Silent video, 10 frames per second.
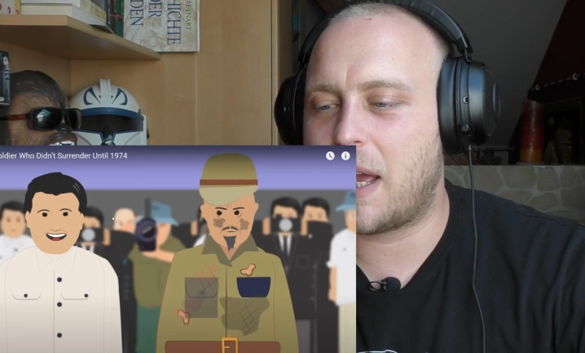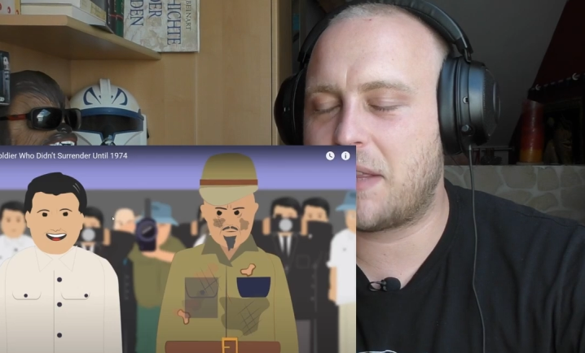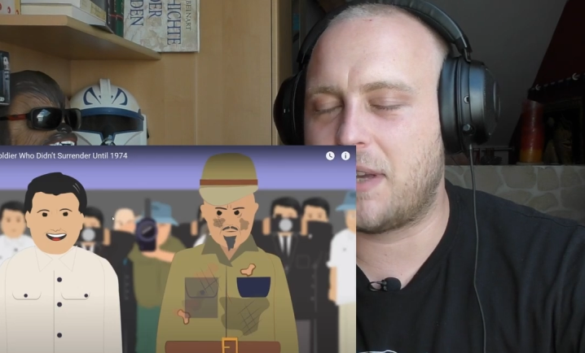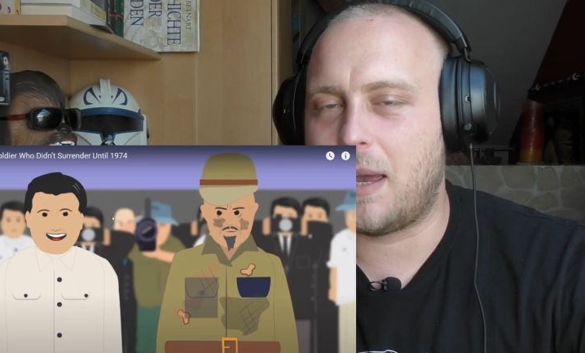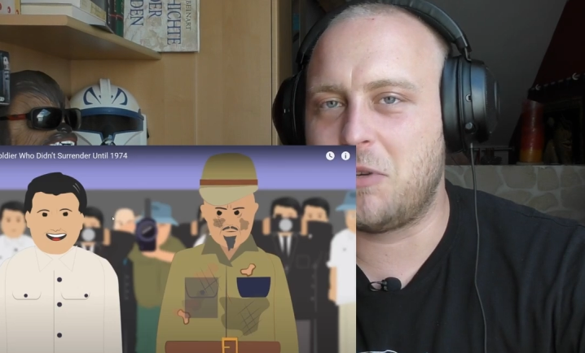Speaker 1: like
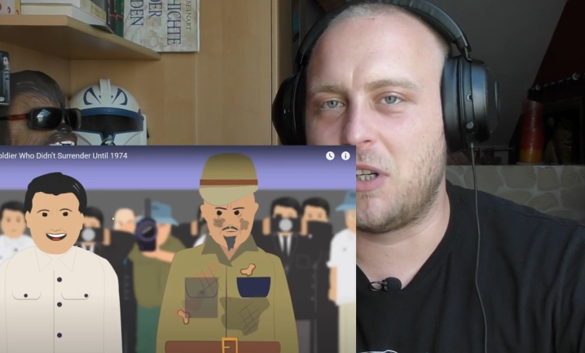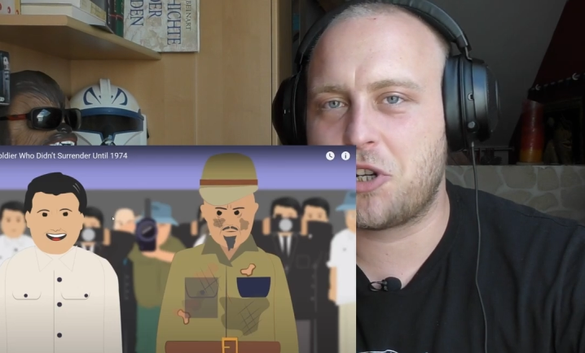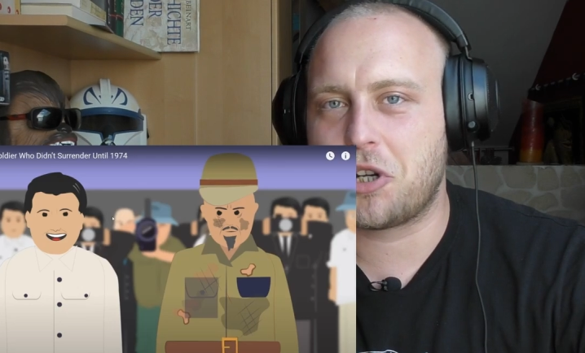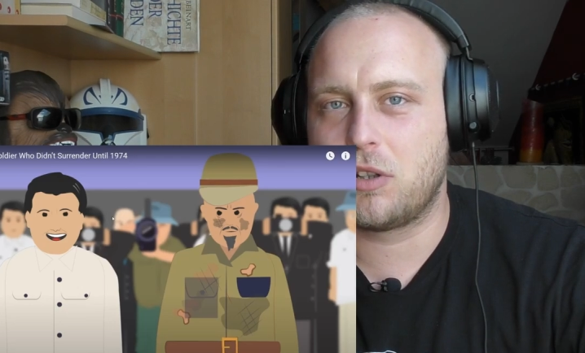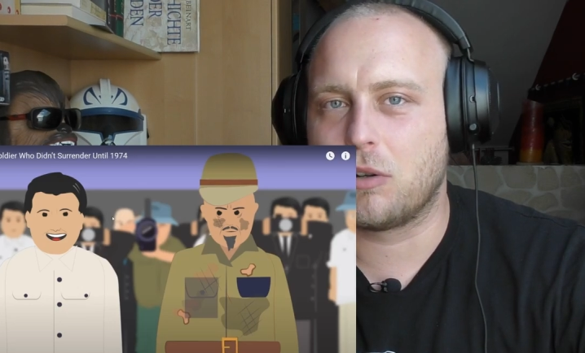the
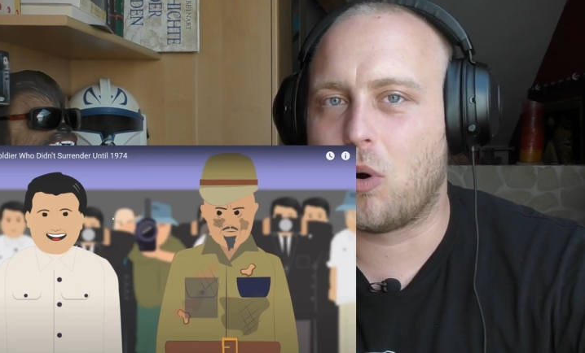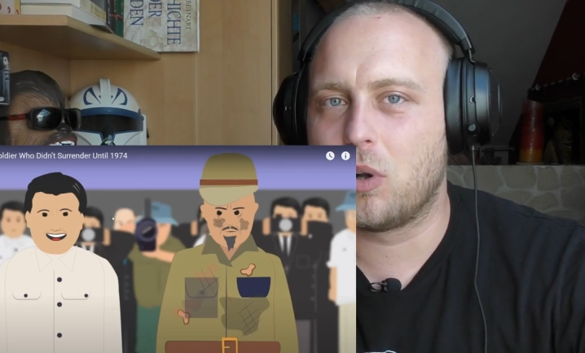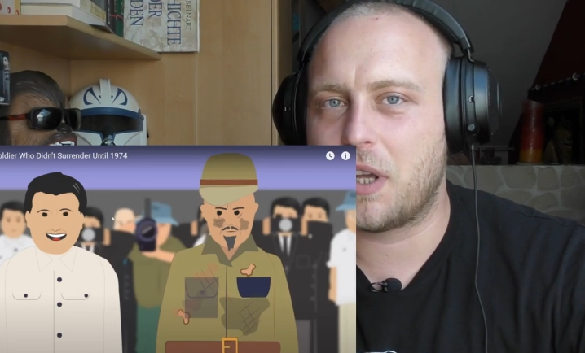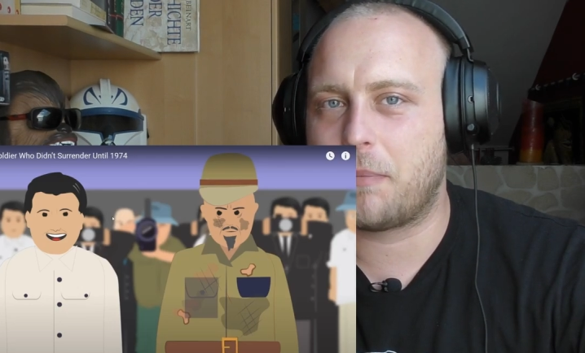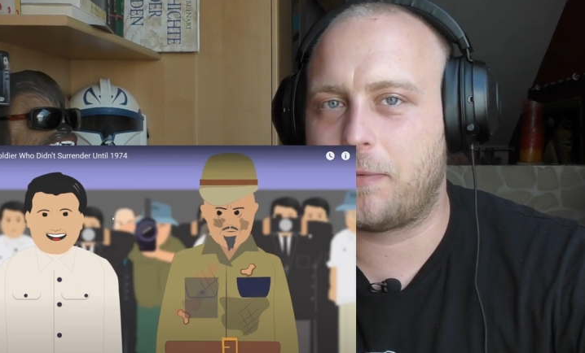ammunition to hold
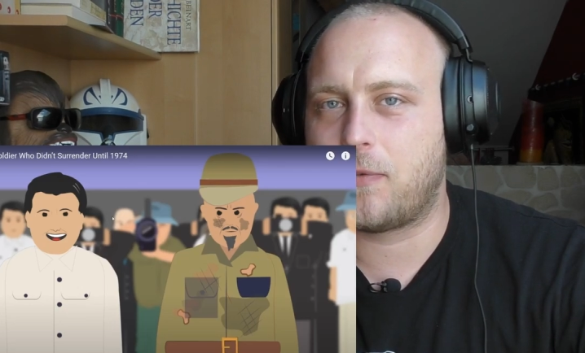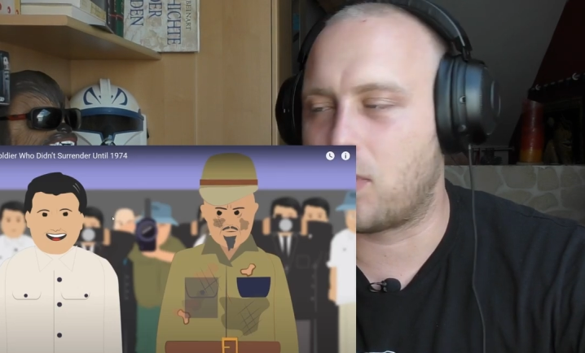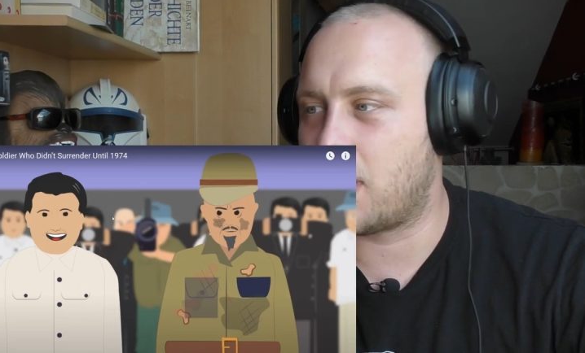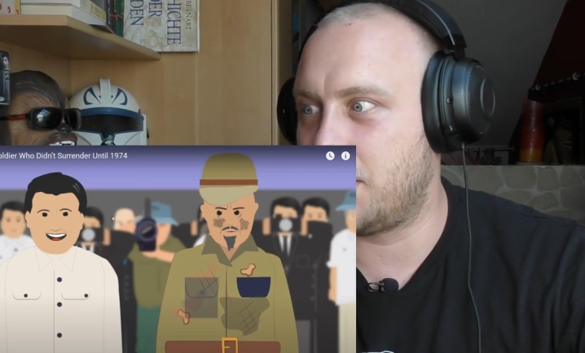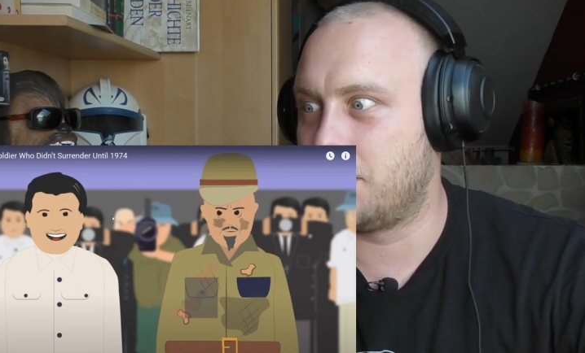up for,
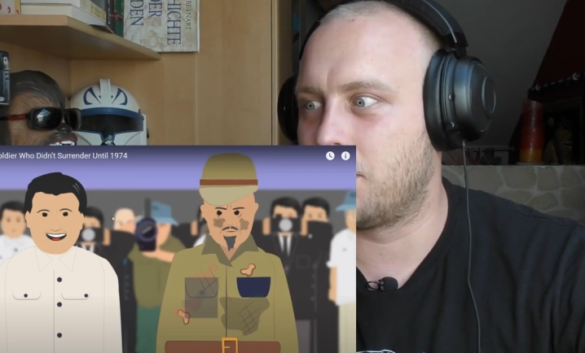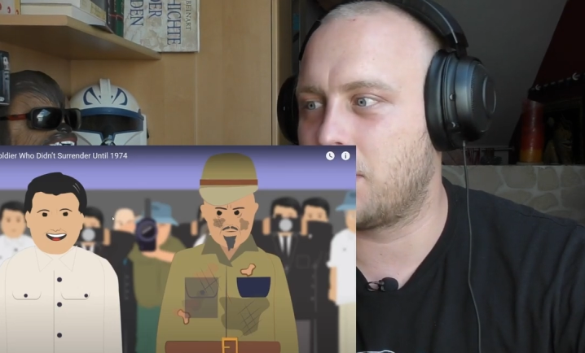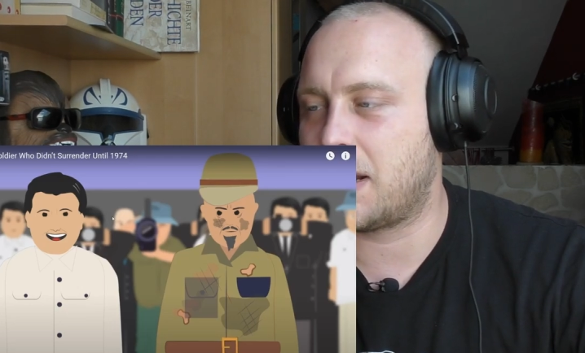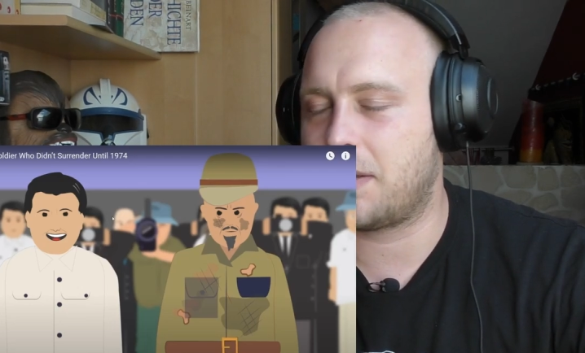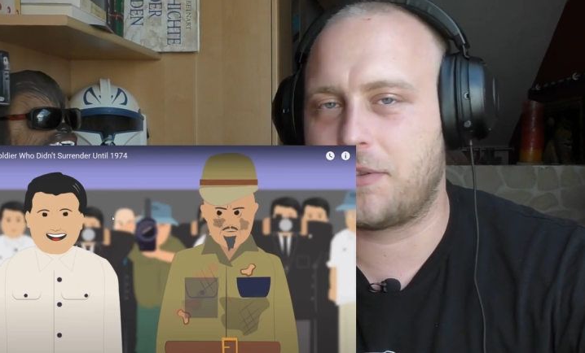I don't know,
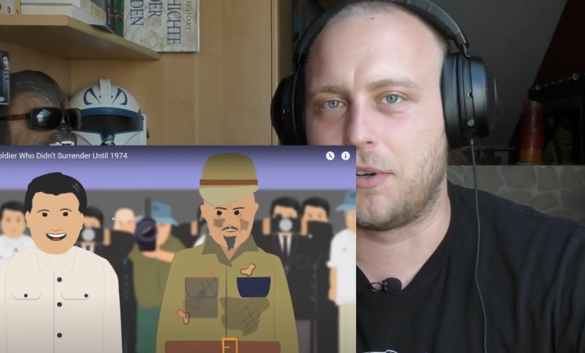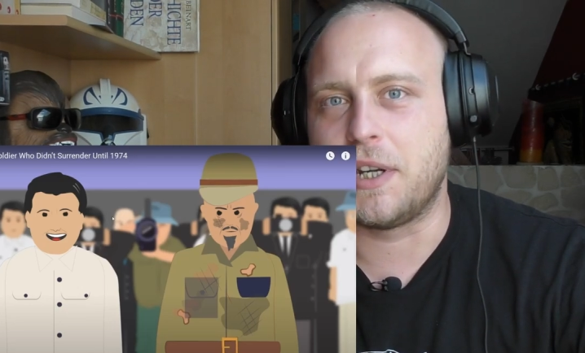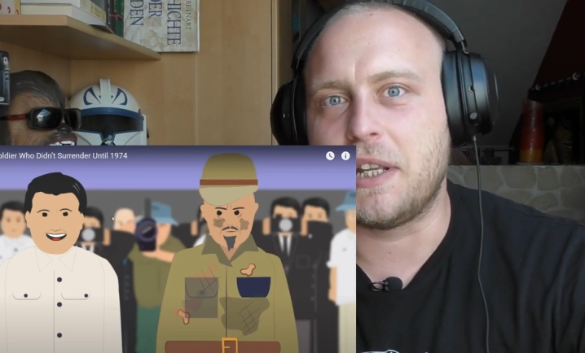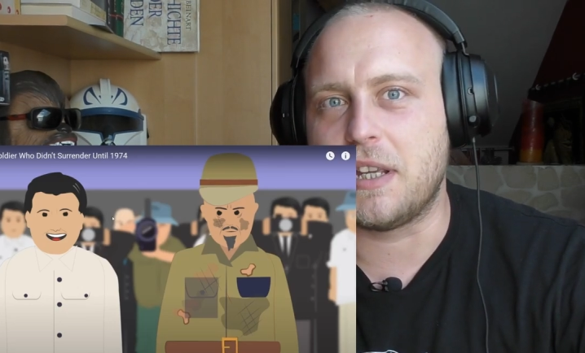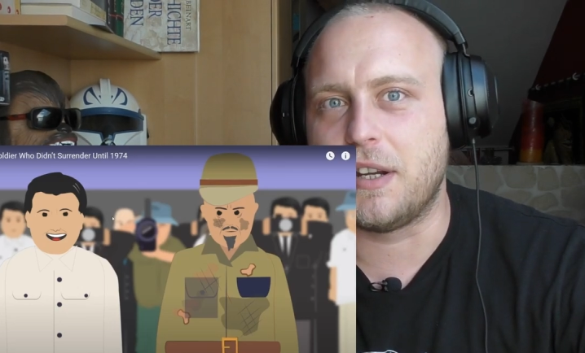like thirty
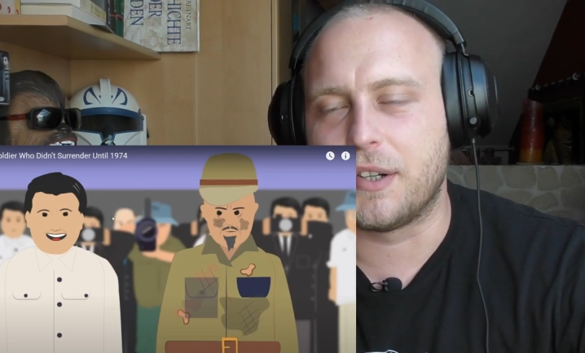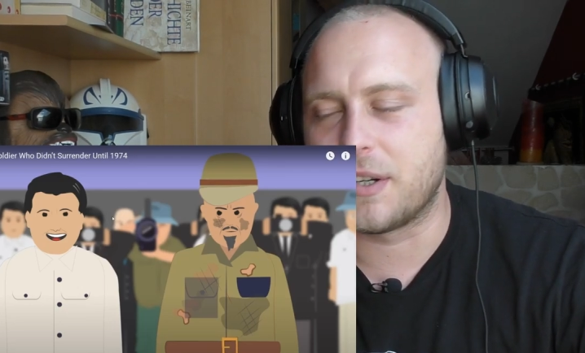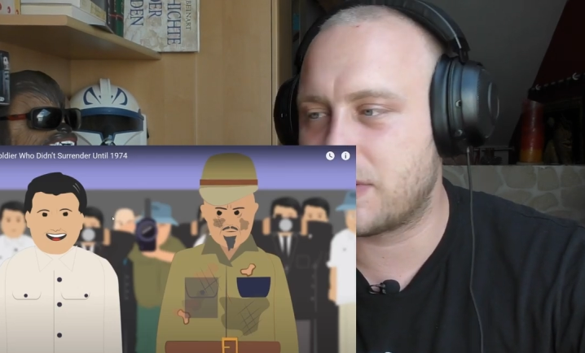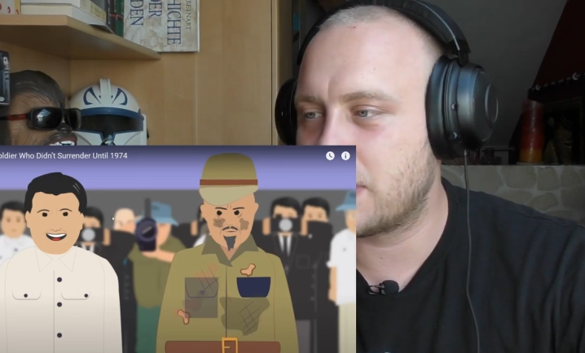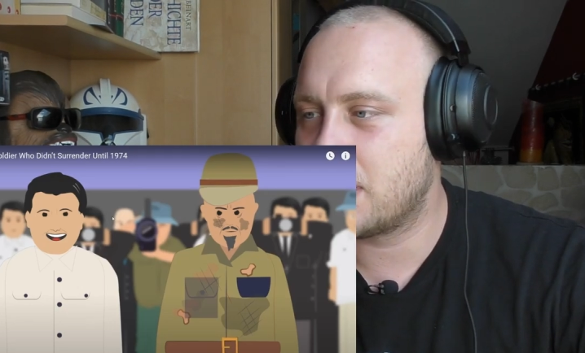
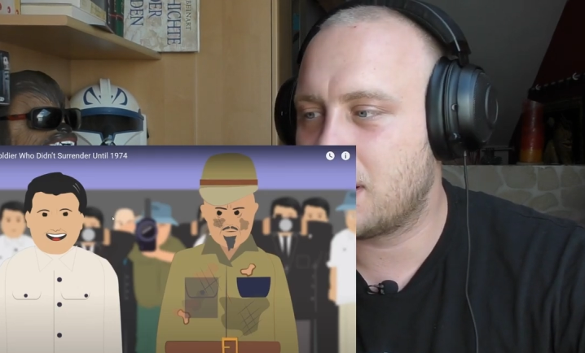years.